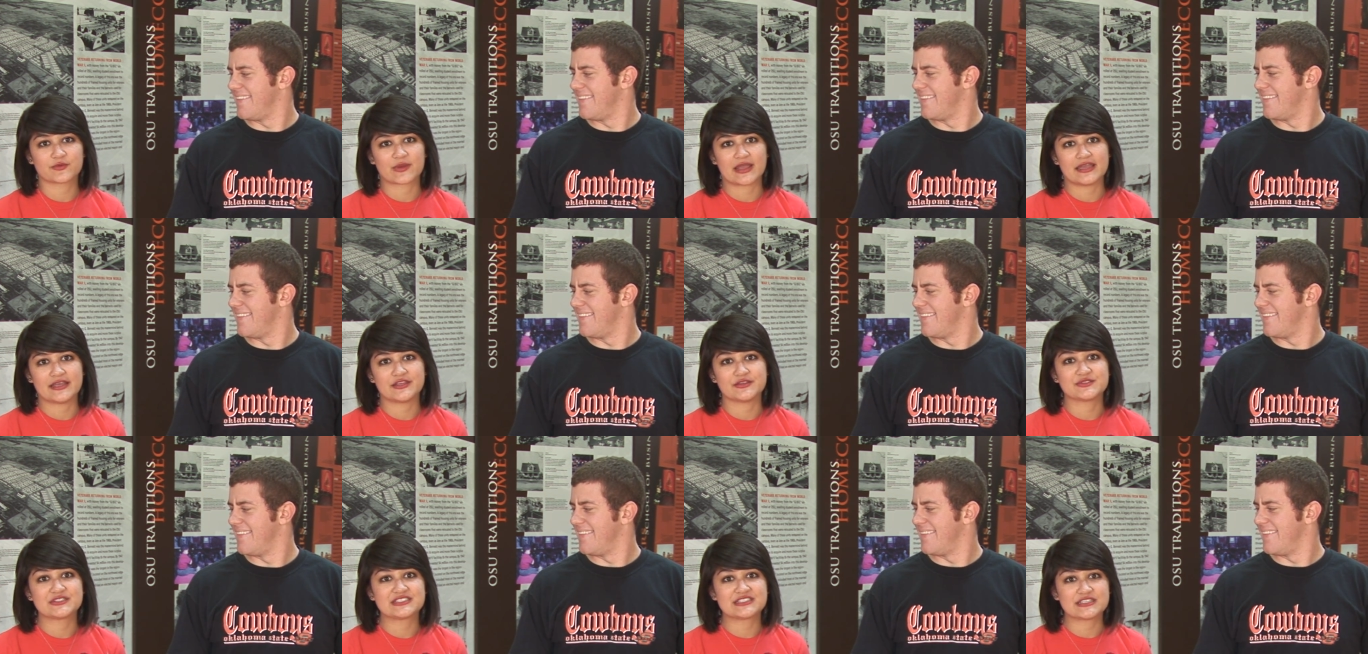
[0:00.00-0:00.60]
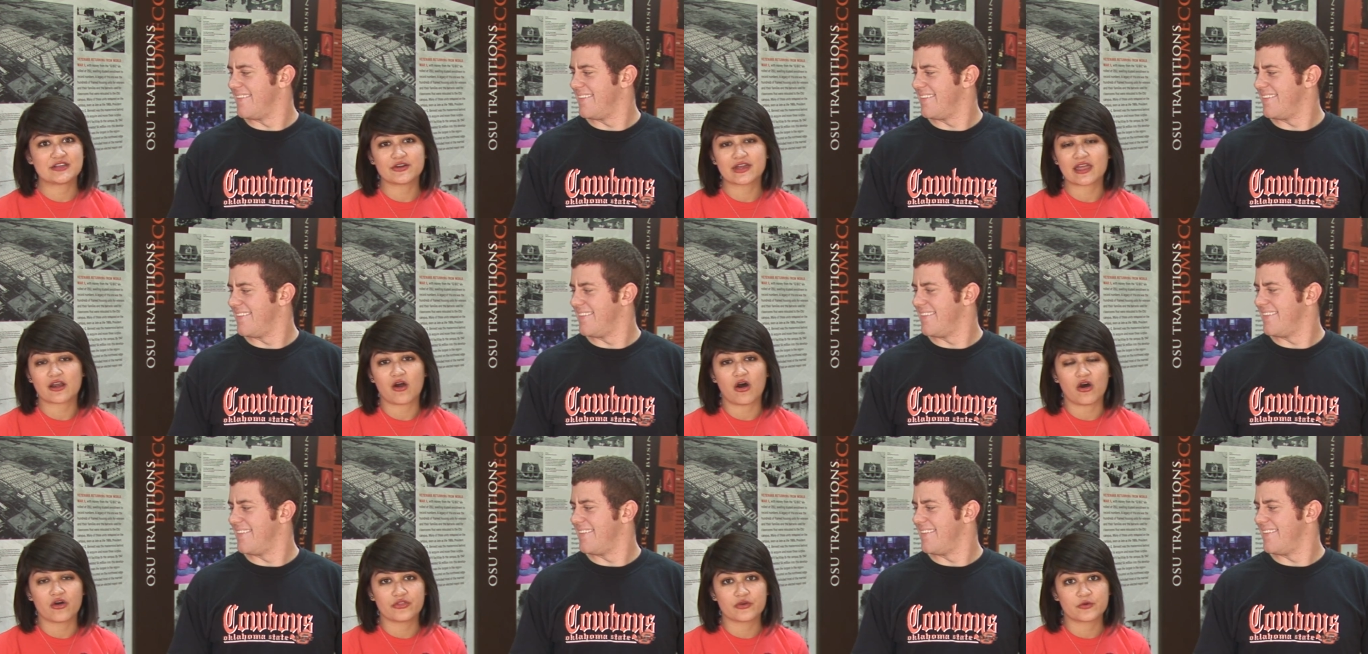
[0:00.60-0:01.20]
Speaker 1: rate, you still get
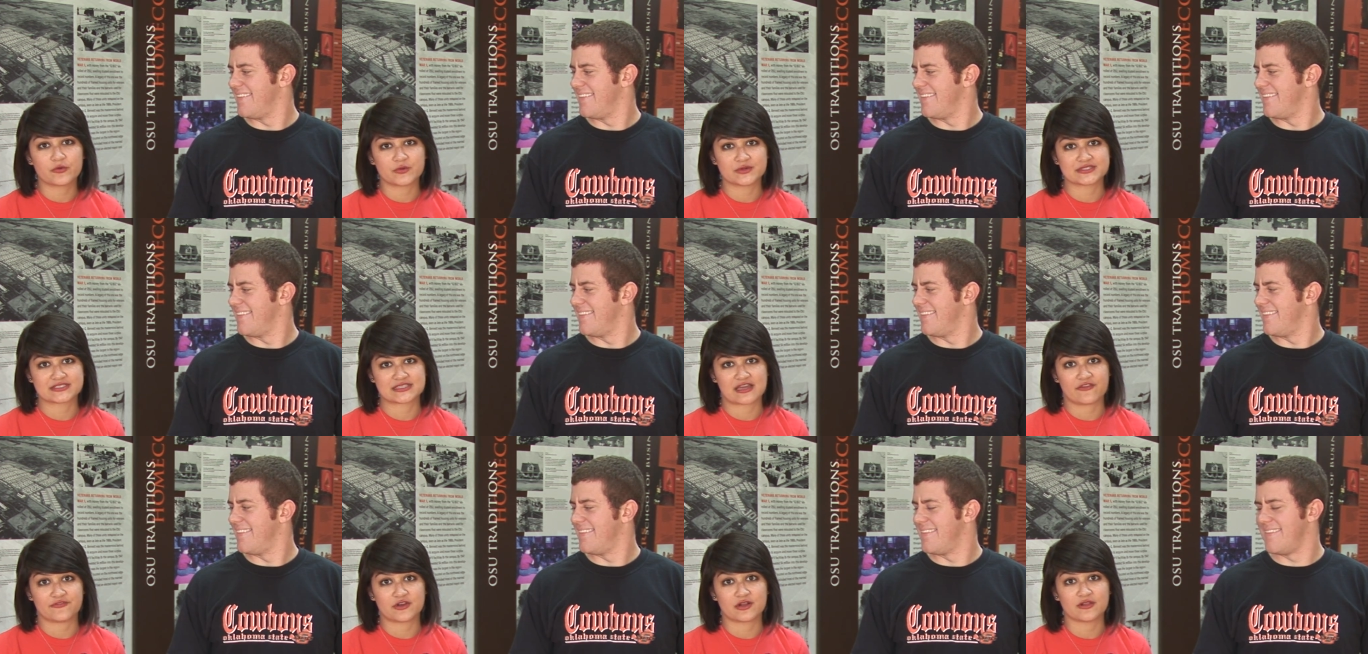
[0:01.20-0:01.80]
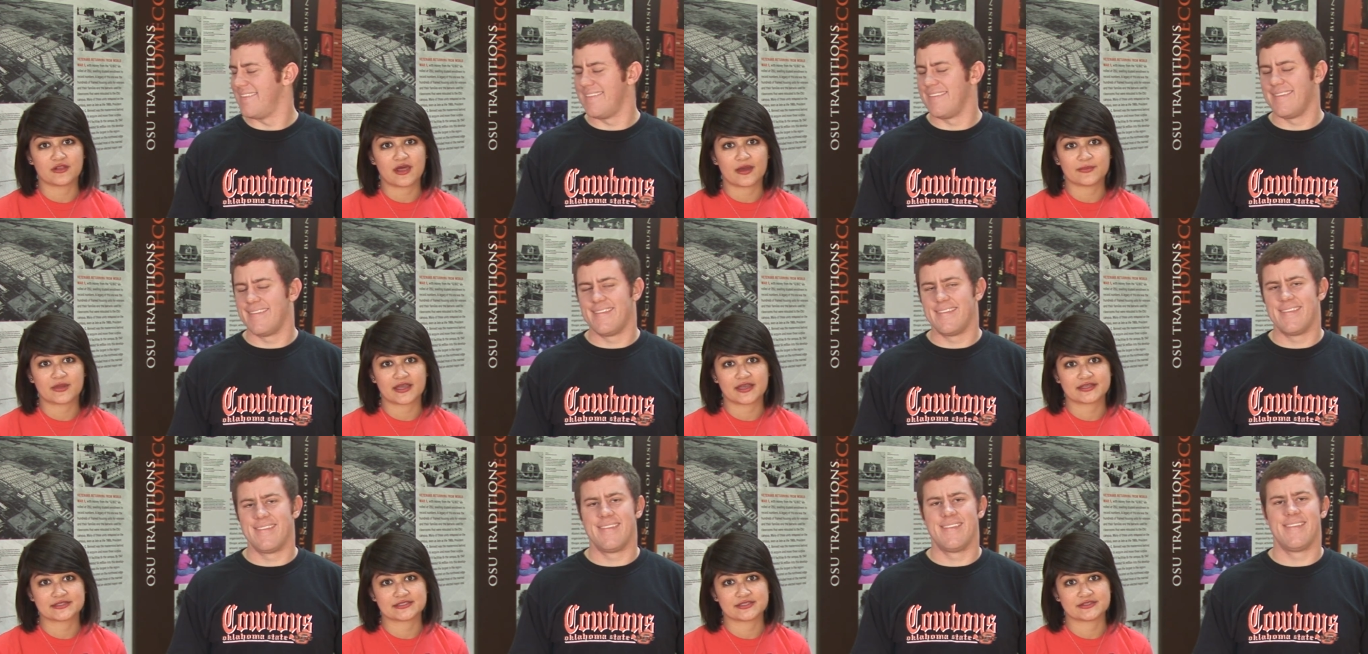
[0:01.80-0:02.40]
all the cool stuff an Alumni
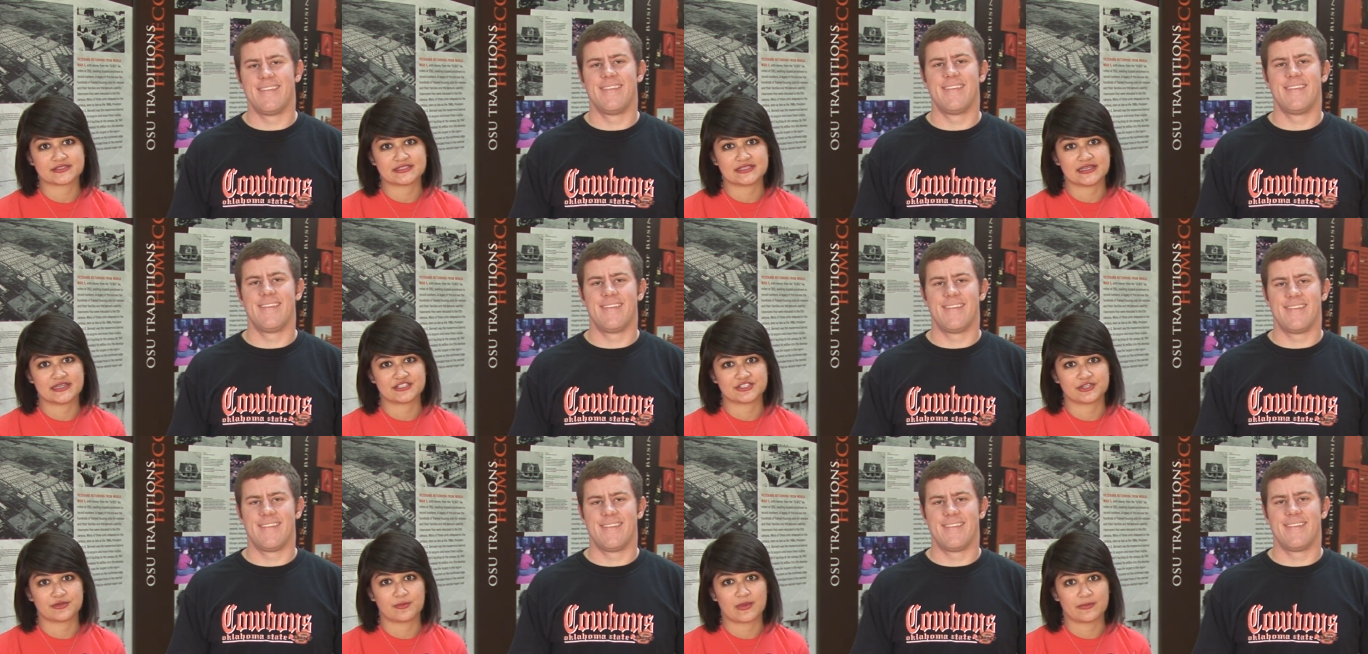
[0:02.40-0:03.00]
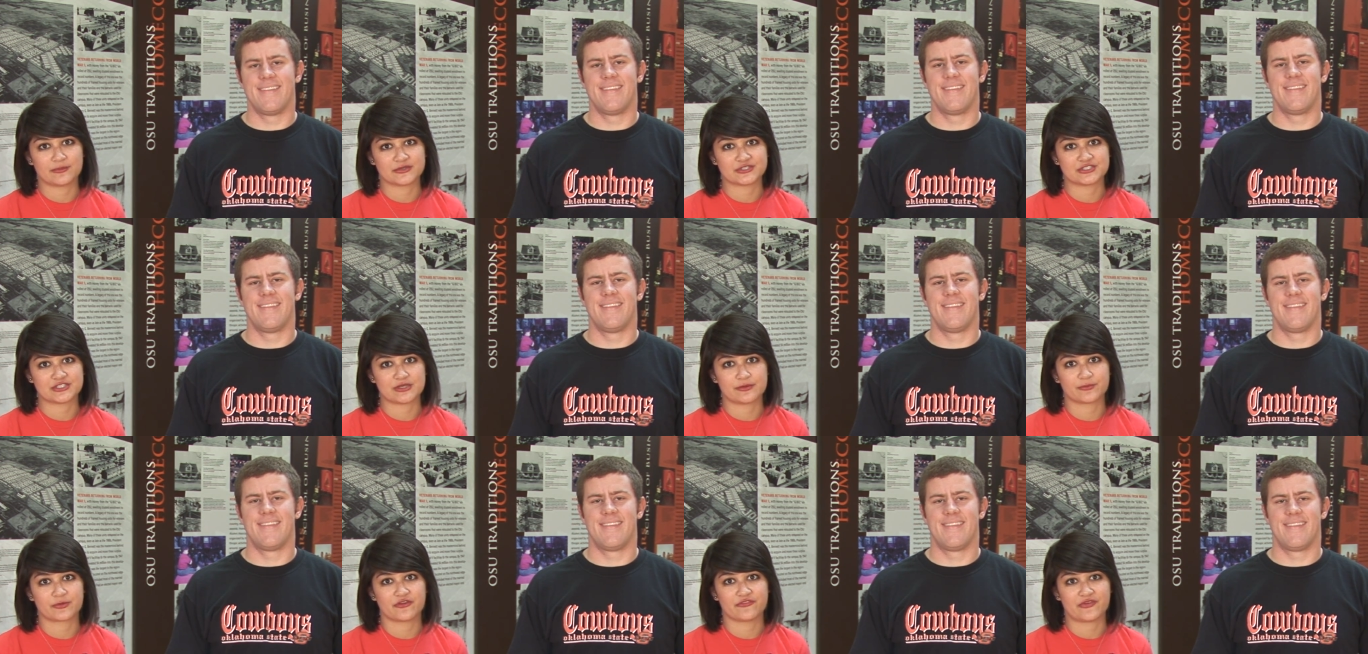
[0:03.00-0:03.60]
Association membership
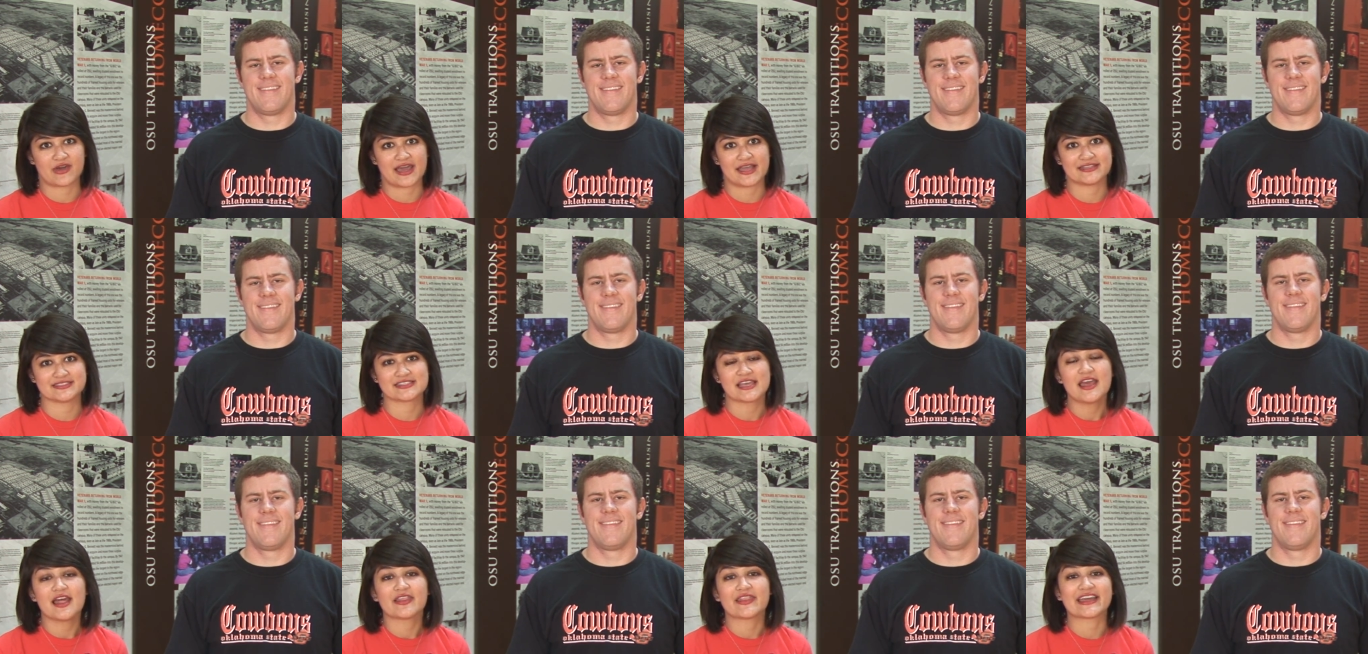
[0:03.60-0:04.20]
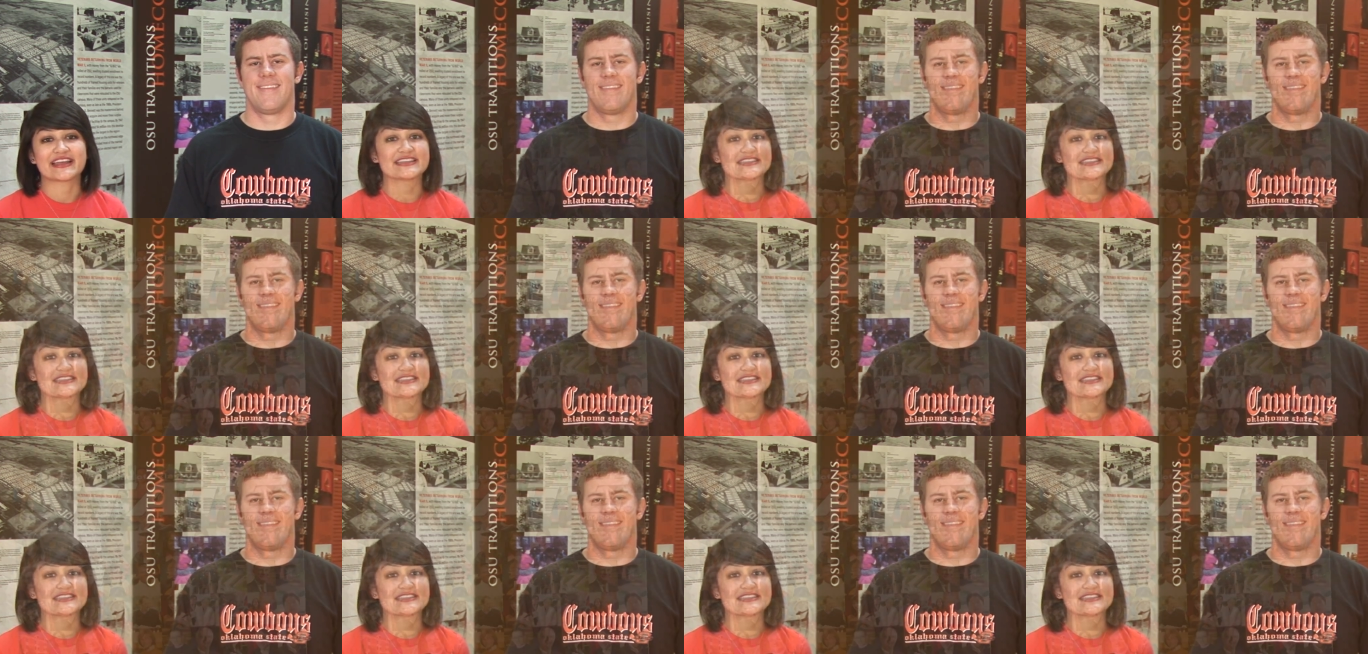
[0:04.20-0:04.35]
provides, like